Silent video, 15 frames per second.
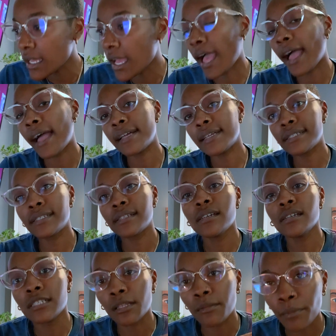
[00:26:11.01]
I asked
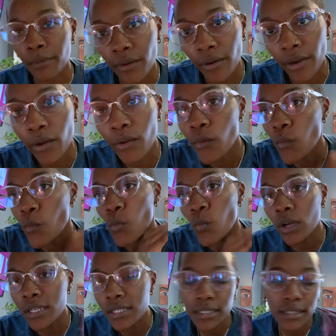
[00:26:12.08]
Spirit,
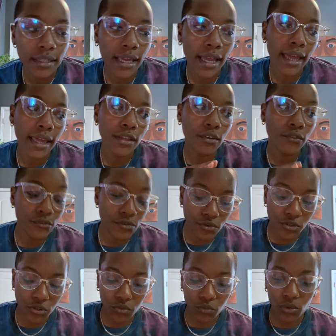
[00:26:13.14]
what is it that your
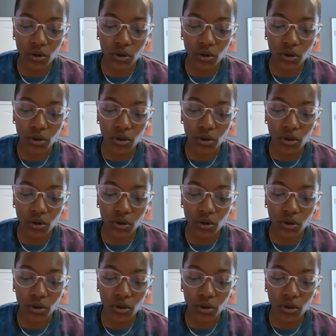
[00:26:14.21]
future will